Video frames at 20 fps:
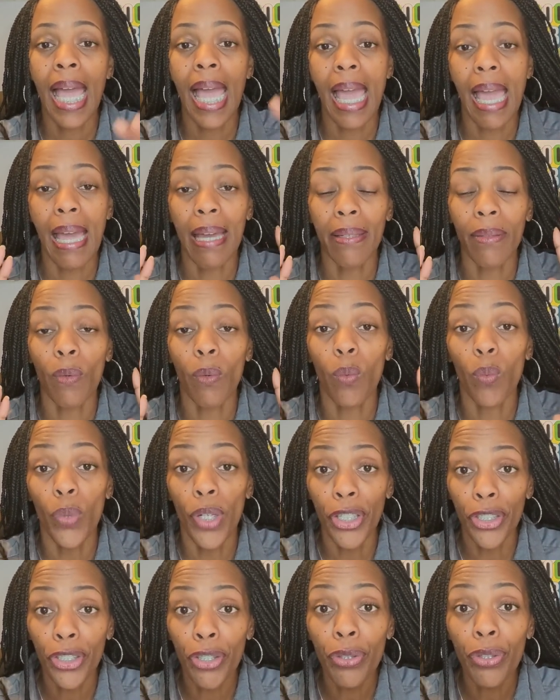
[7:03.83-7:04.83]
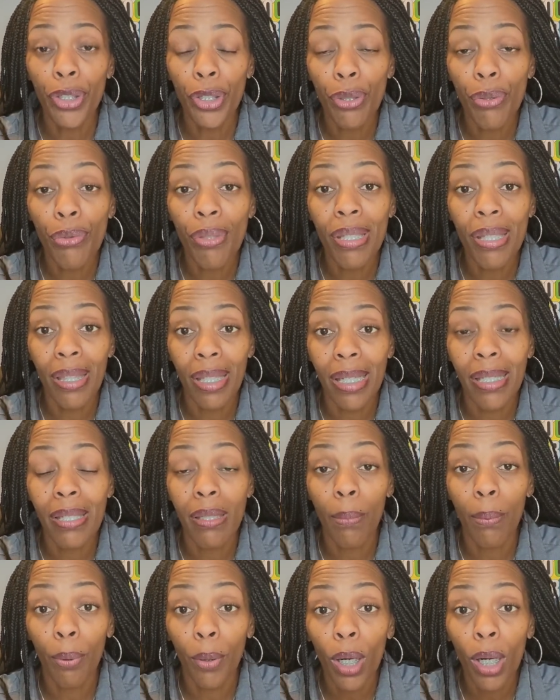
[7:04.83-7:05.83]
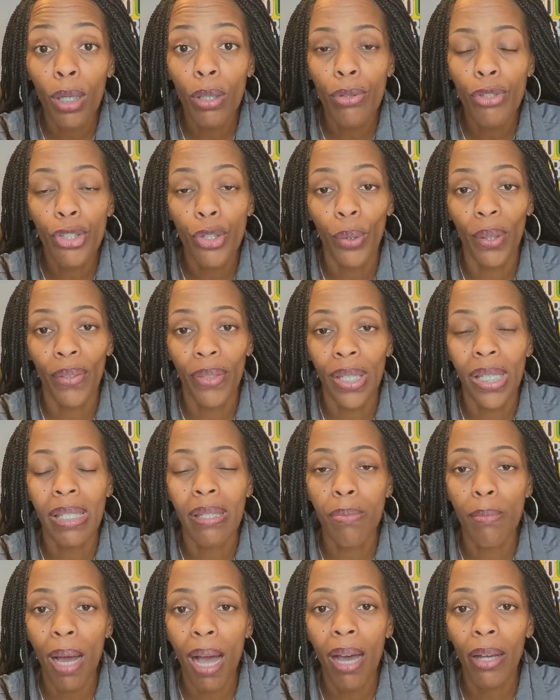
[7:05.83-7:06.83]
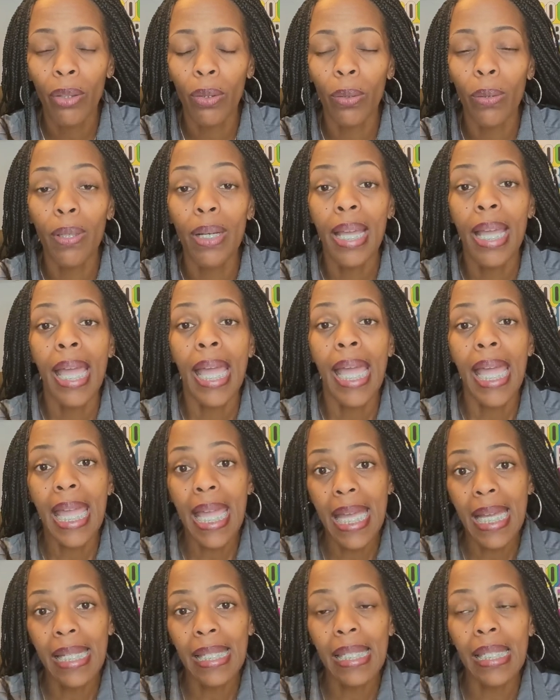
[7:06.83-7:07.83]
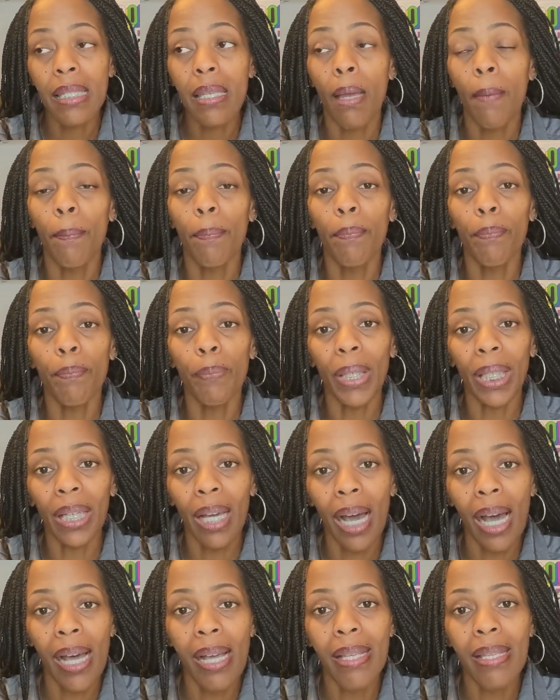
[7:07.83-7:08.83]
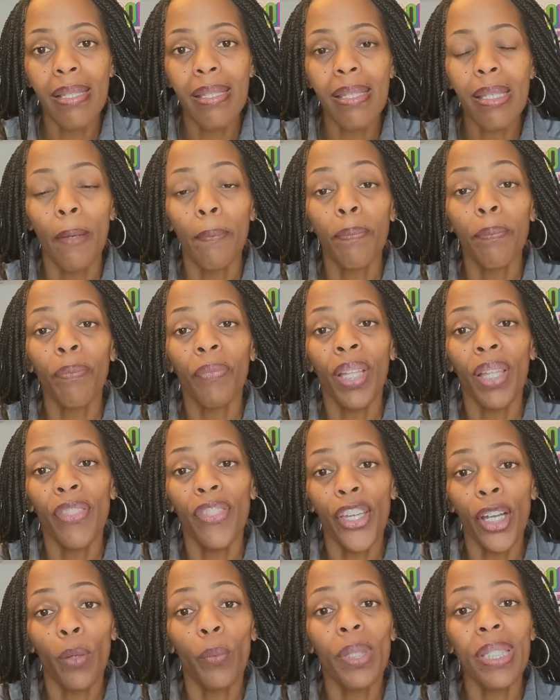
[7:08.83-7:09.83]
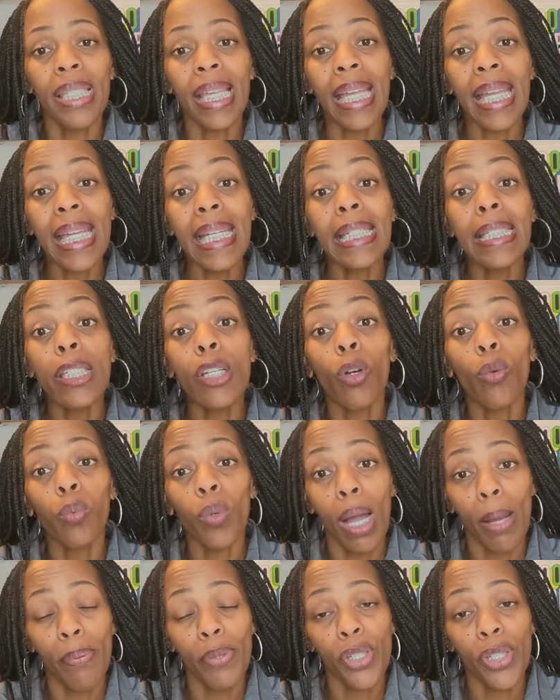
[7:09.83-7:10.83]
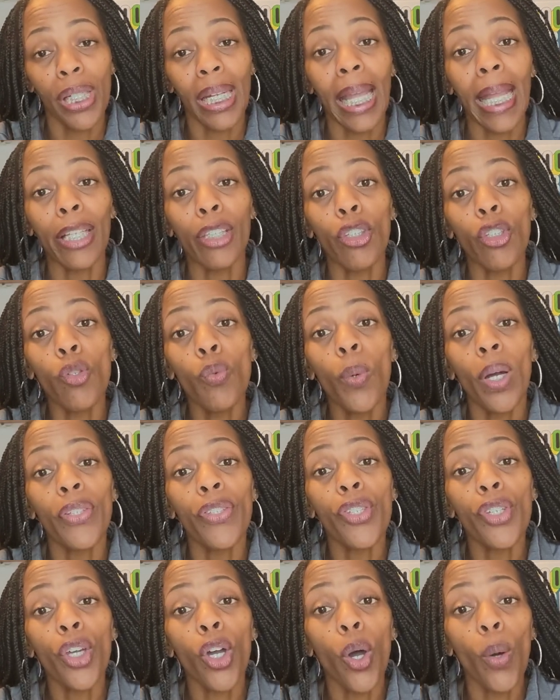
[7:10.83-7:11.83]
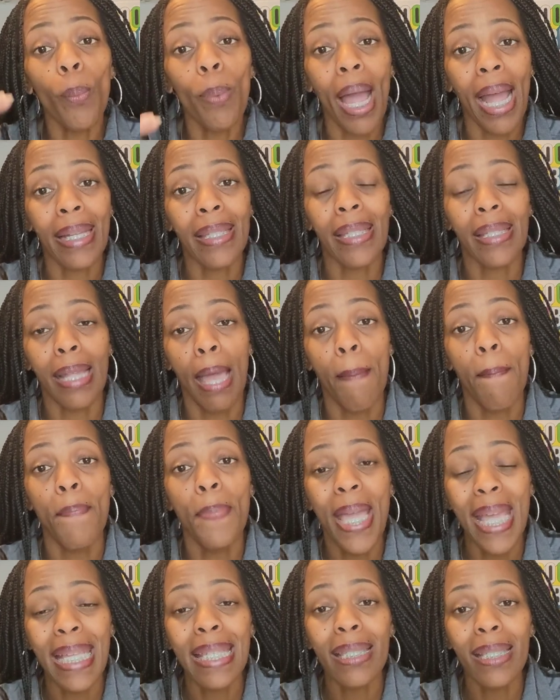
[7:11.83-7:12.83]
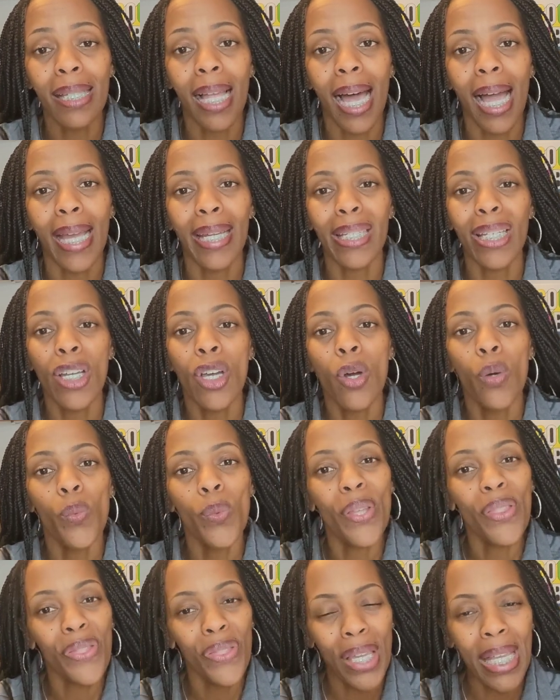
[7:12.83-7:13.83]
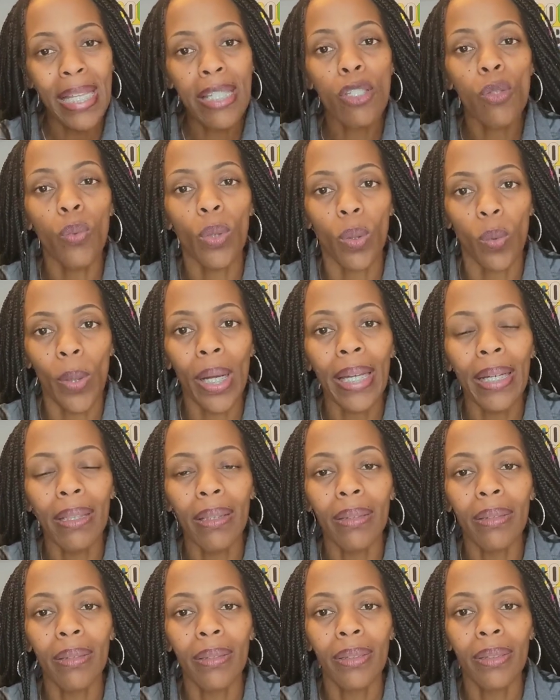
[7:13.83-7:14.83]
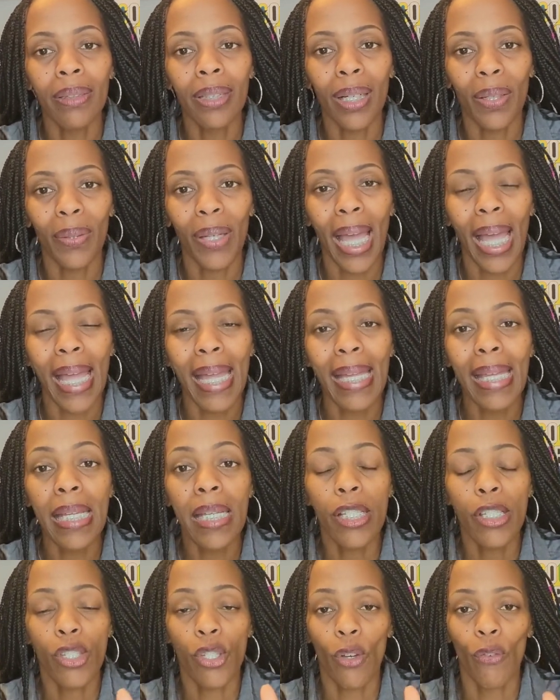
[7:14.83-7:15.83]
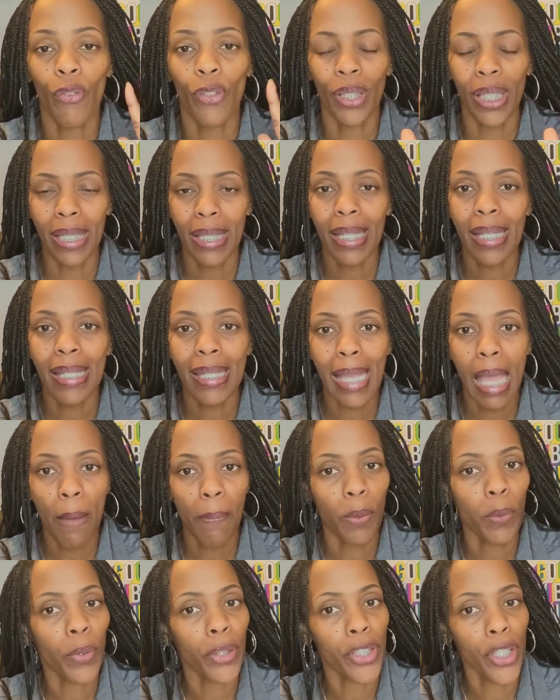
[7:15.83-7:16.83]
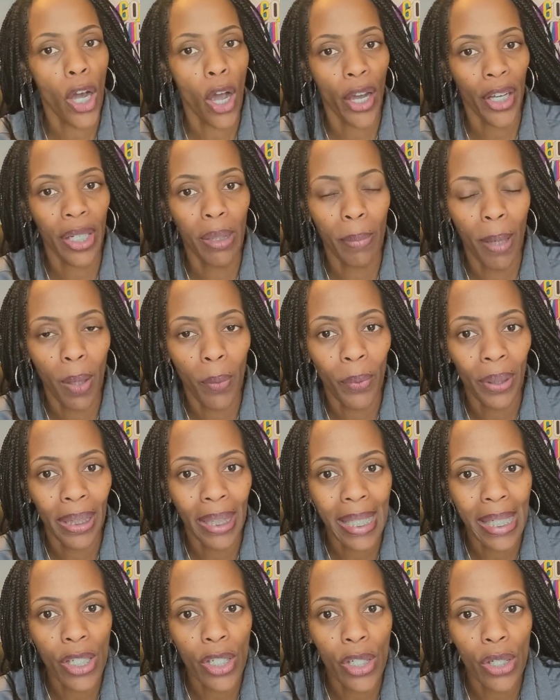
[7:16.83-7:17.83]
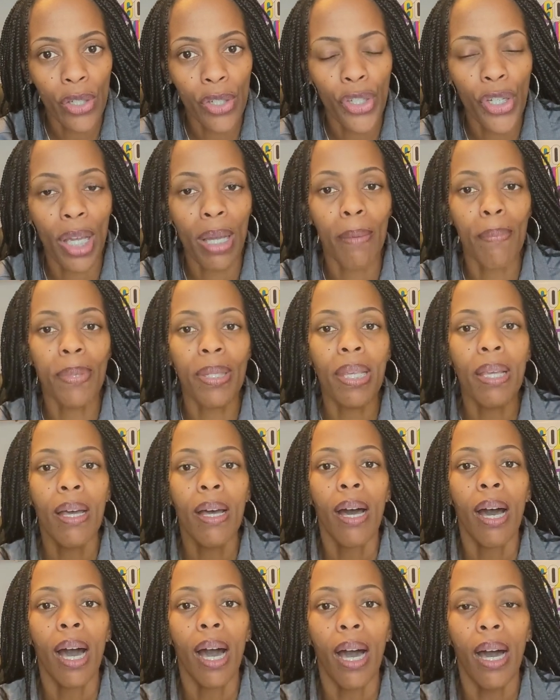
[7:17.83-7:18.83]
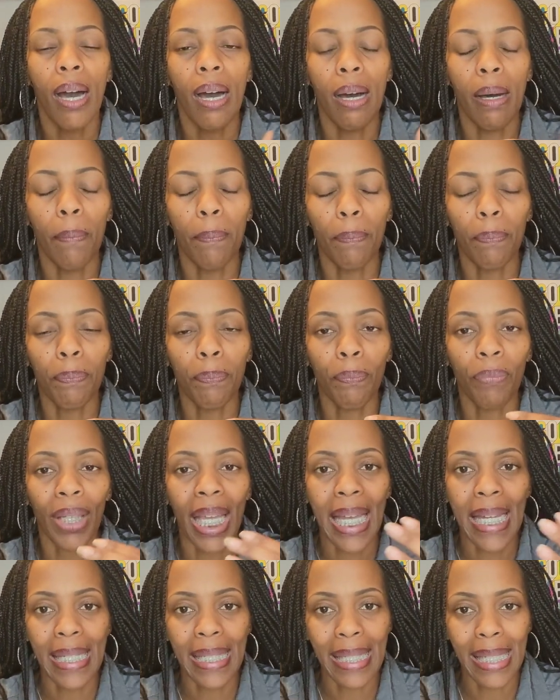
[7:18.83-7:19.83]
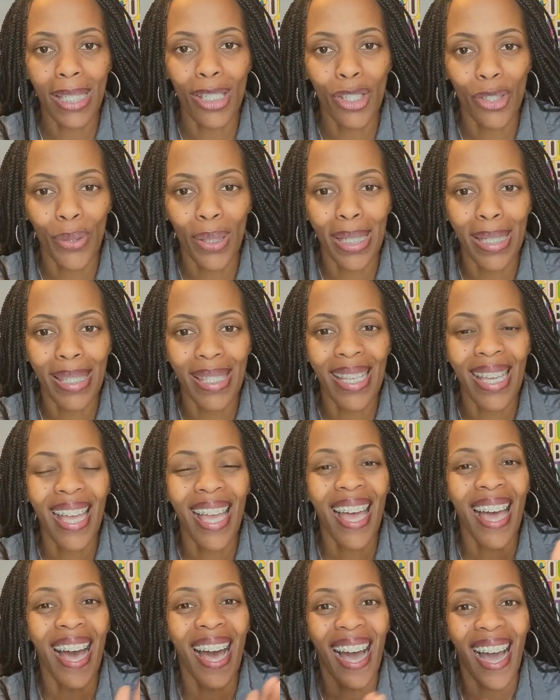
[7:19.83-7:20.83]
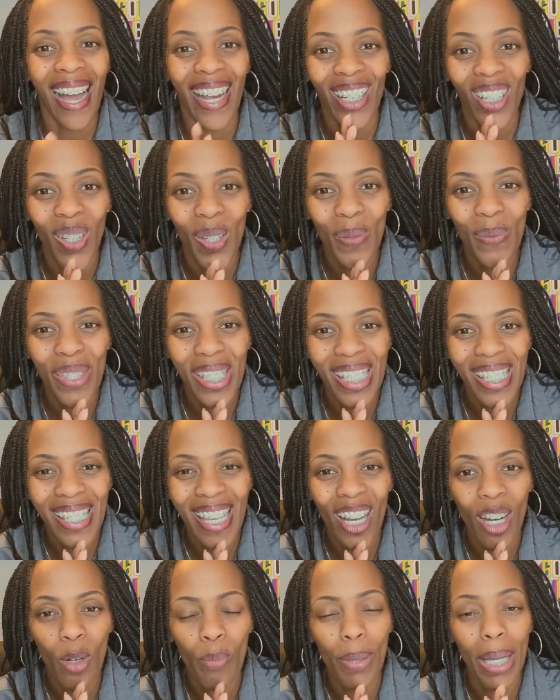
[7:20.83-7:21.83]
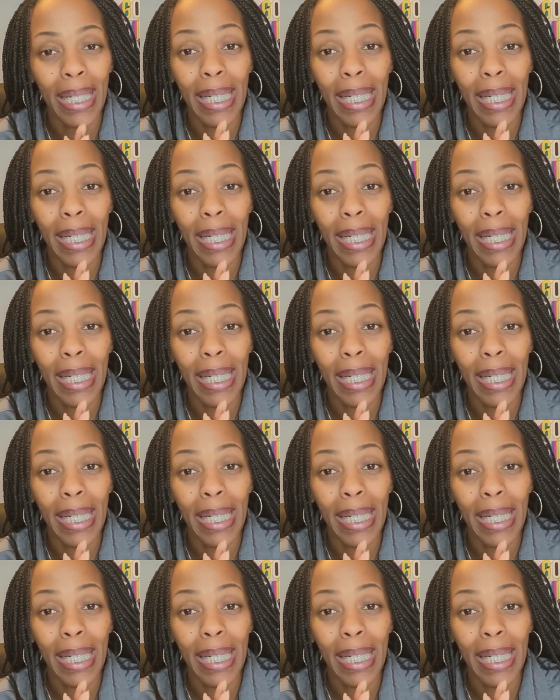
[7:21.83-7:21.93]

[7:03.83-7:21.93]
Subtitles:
And when you use this approach or this model, it's because there was an interruption and you want to go back to that baseline when things were well. Okay, so for this example, we're talking about relationships and distrust. I hope this helped.